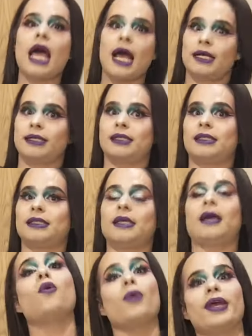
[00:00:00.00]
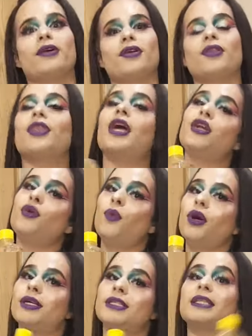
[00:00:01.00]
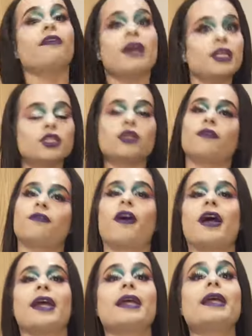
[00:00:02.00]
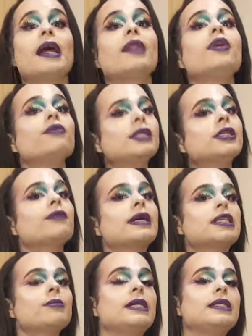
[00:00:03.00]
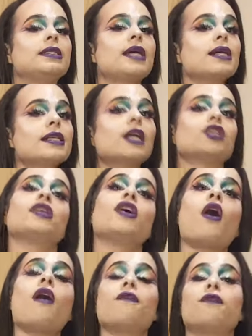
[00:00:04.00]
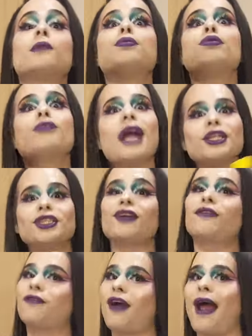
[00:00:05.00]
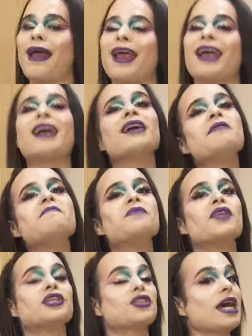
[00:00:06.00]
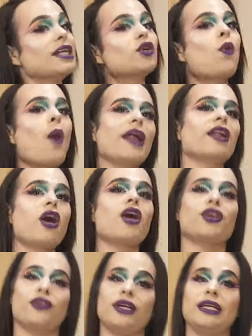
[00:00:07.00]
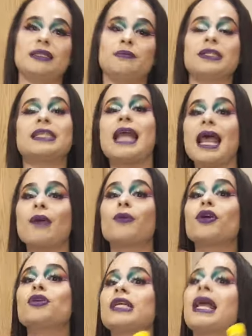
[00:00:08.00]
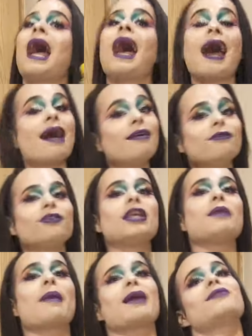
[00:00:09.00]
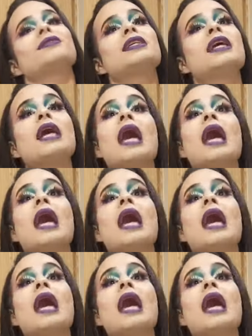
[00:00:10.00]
less oil than you would conventional frying, and the original recipe does actually call for pressure frying. So that's quite a lot of grease, but today we're using half the amount,